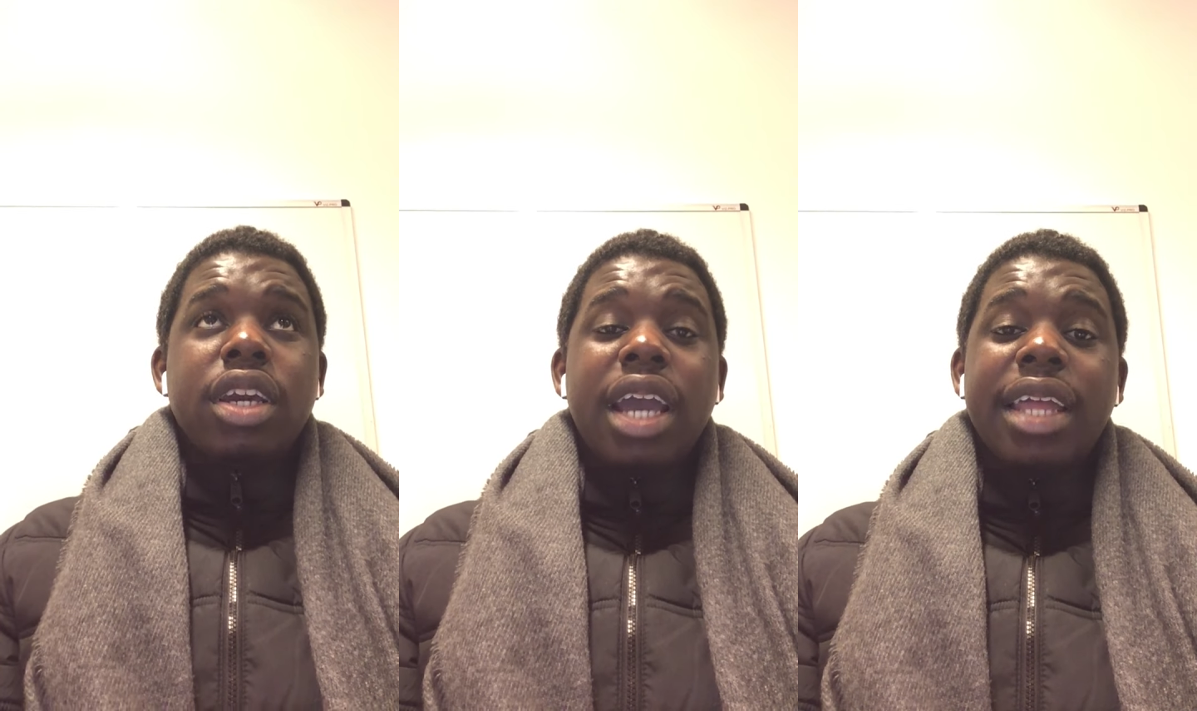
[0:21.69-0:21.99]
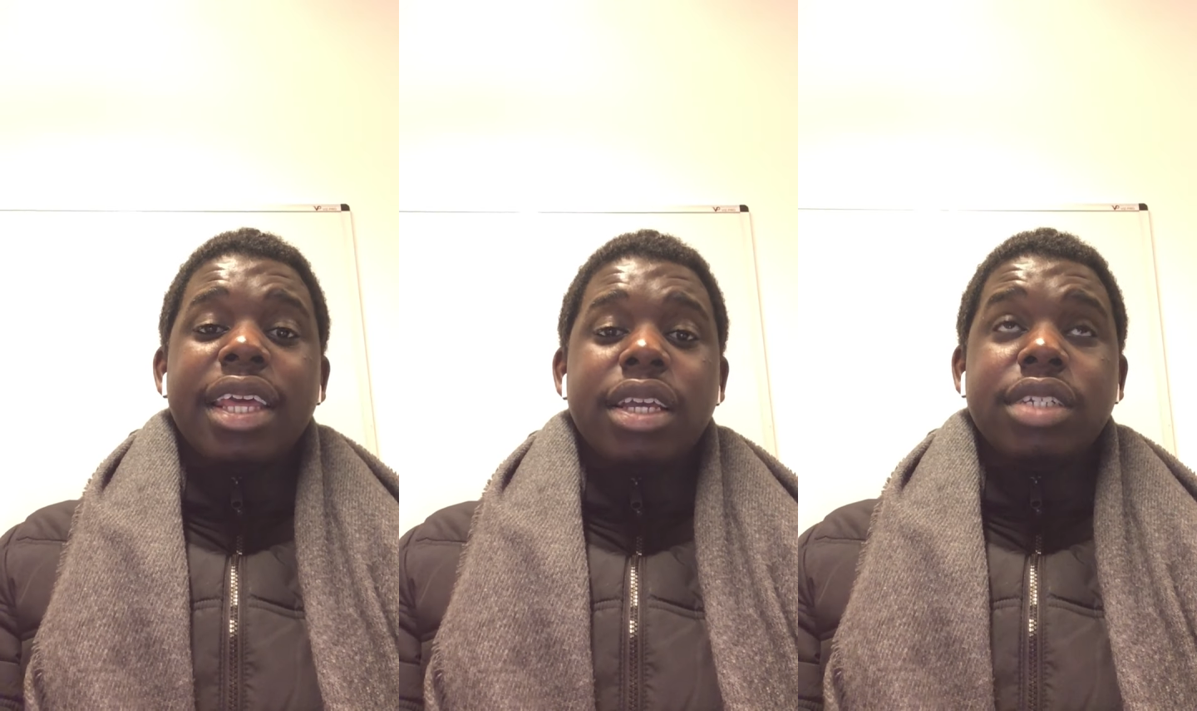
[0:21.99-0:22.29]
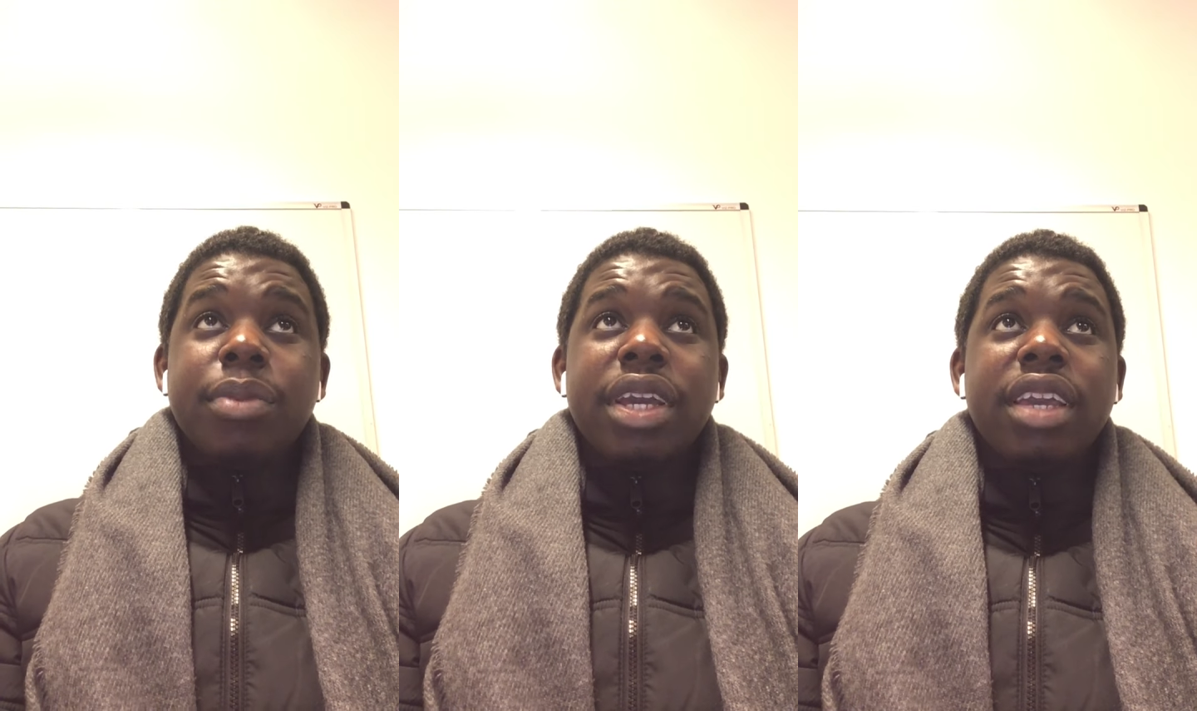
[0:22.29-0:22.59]
and they actually
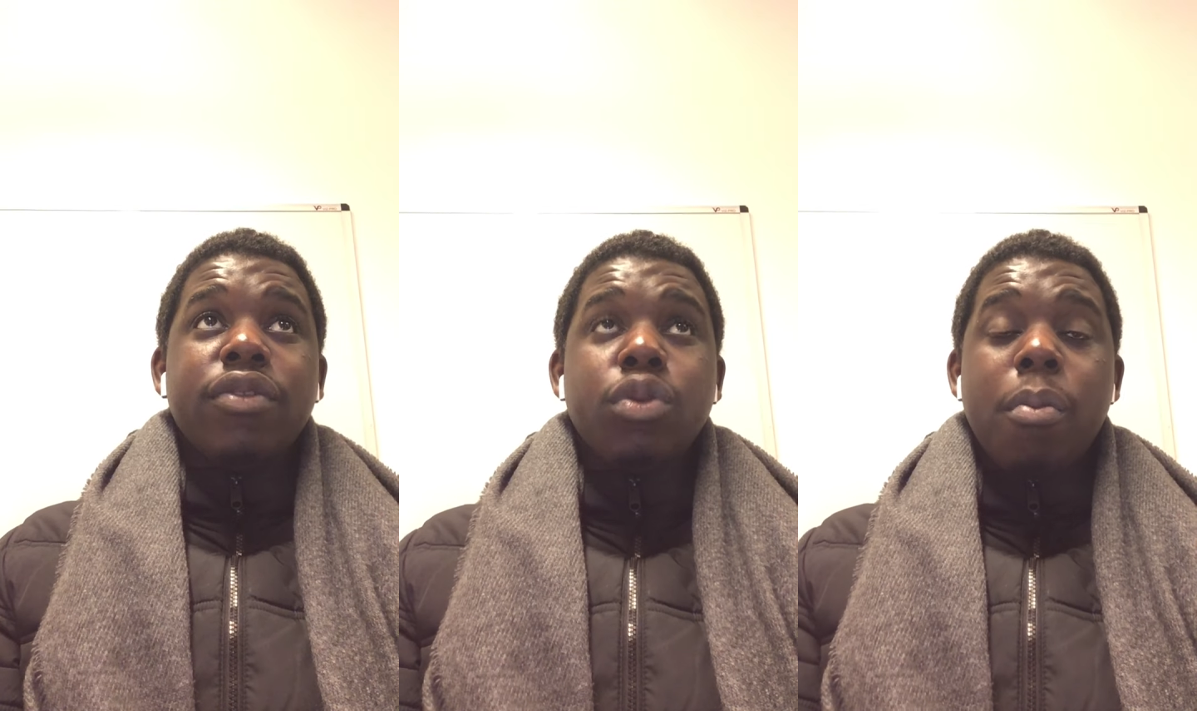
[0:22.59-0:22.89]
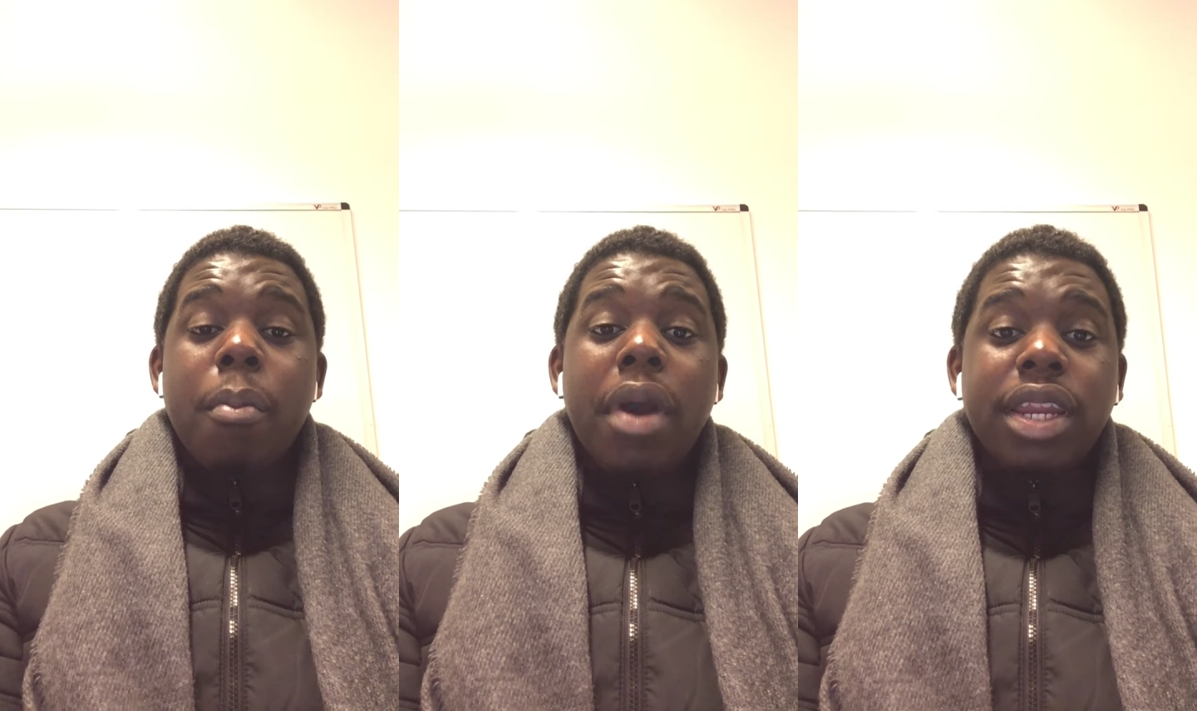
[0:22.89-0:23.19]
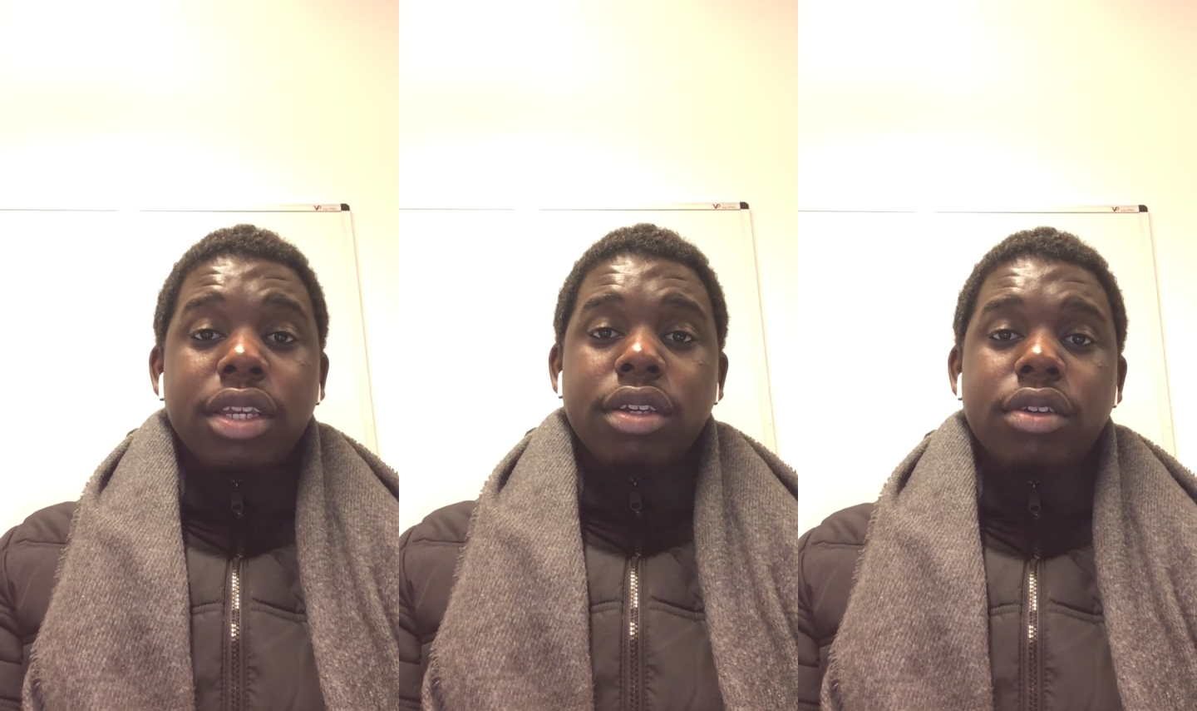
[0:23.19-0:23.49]
might give you
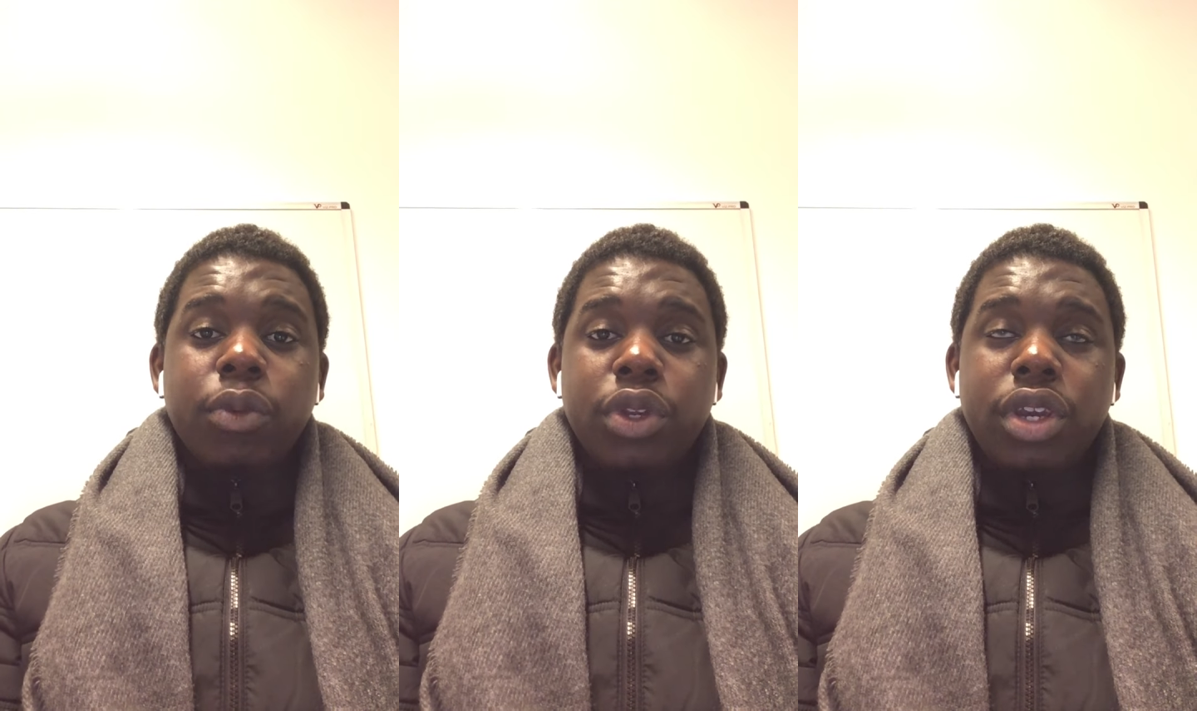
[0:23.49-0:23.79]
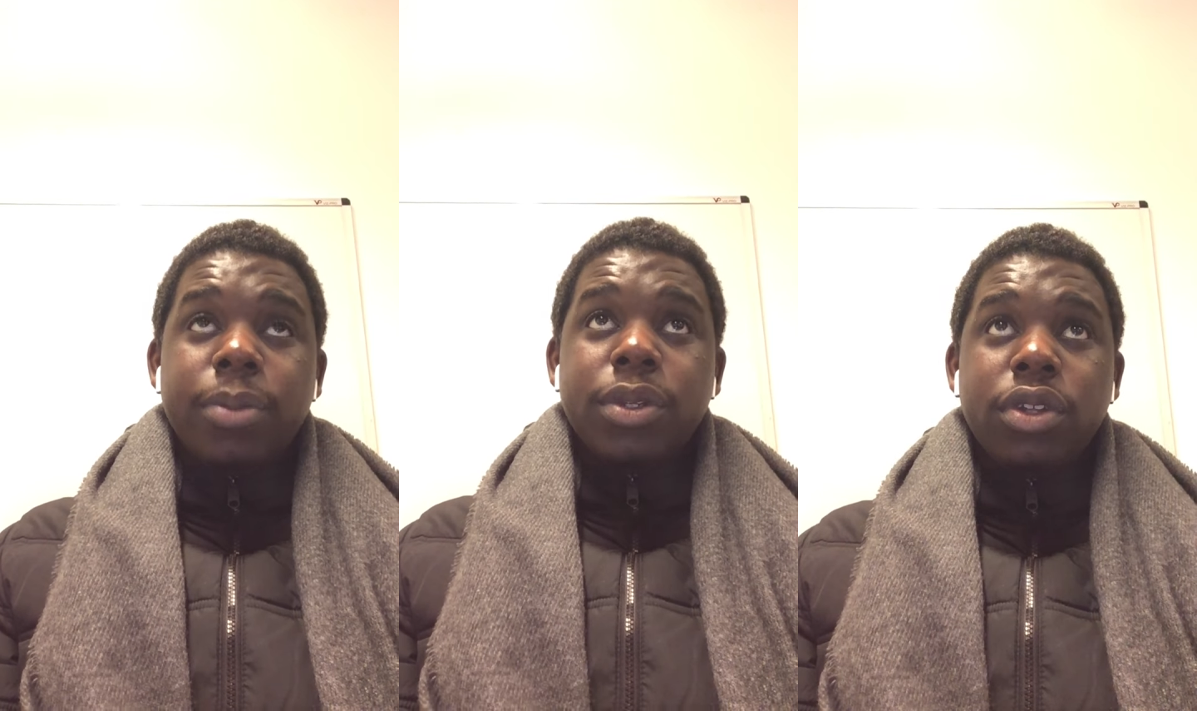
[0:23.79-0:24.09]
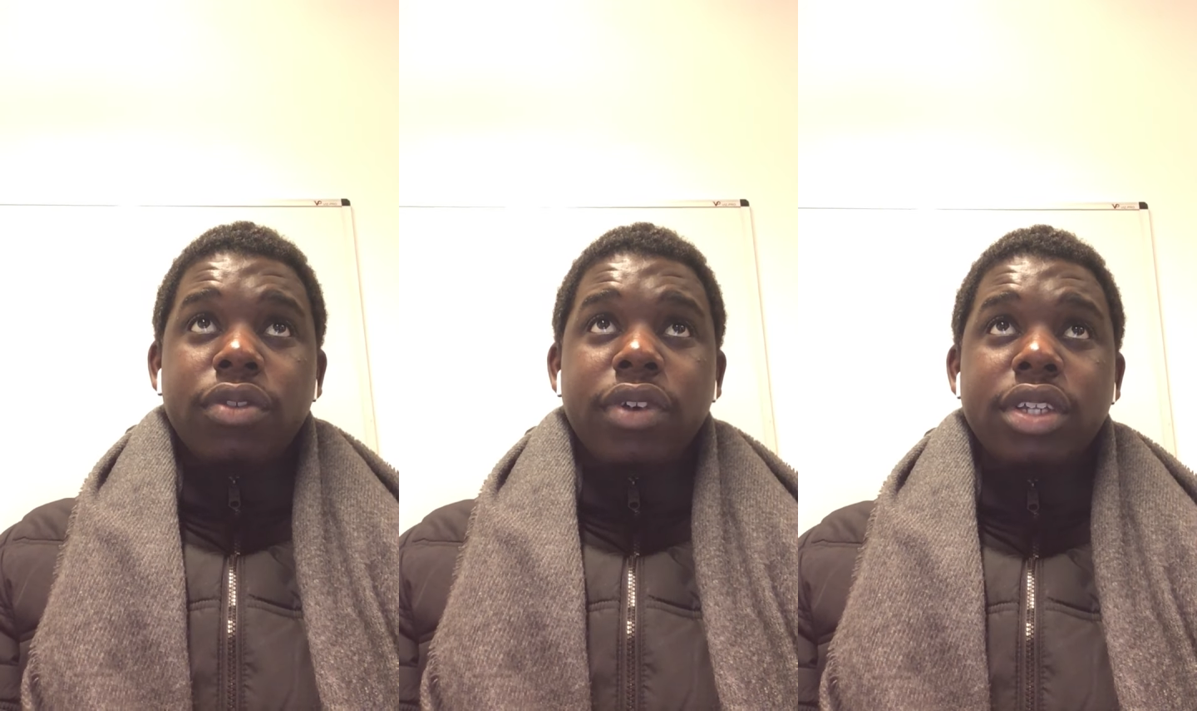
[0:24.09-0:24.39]
money when you come to the
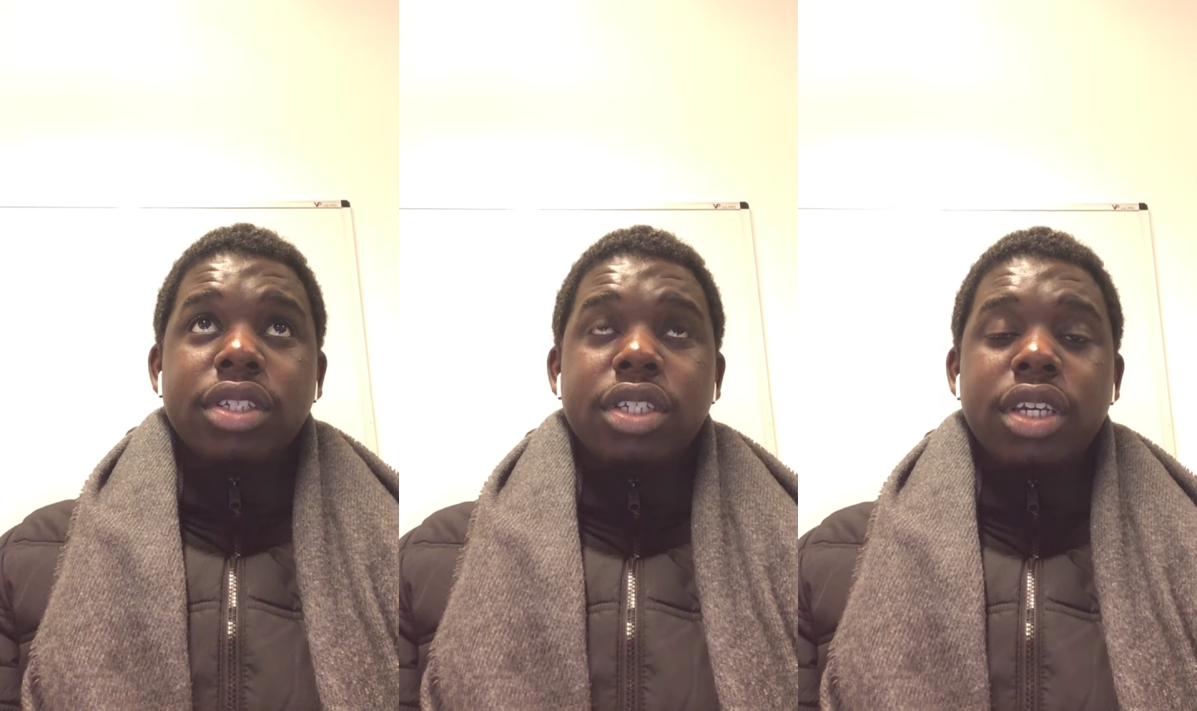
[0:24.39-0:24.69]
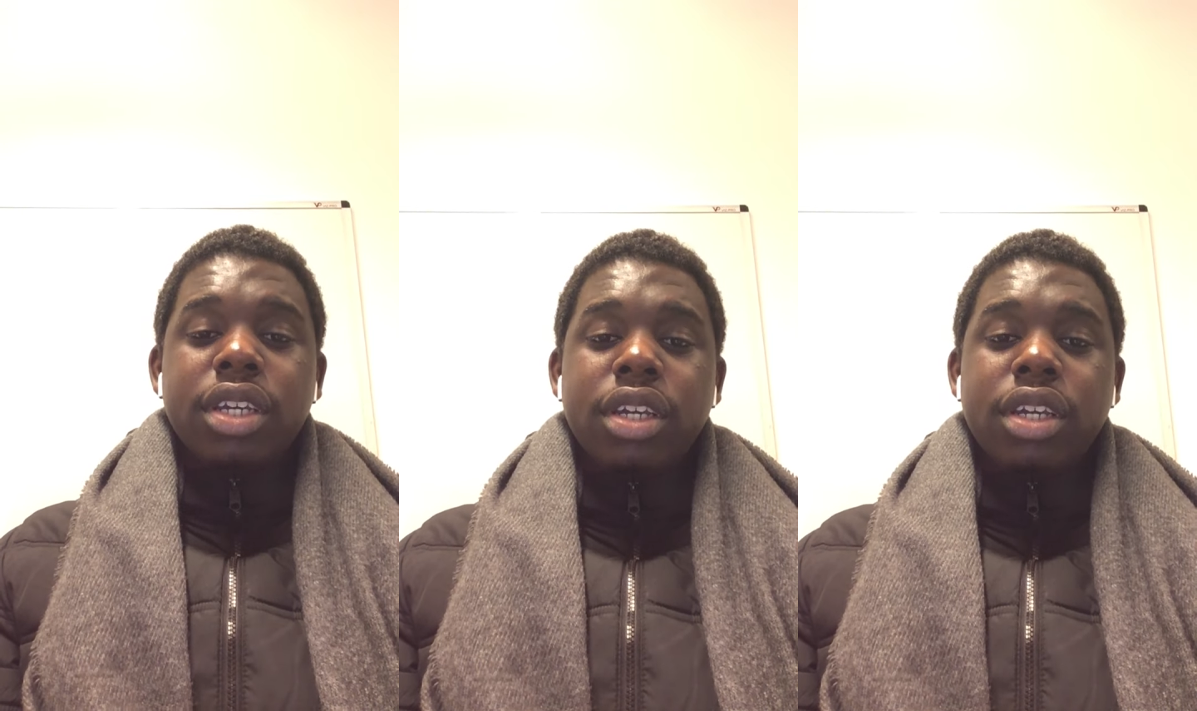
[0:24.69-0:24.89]
university.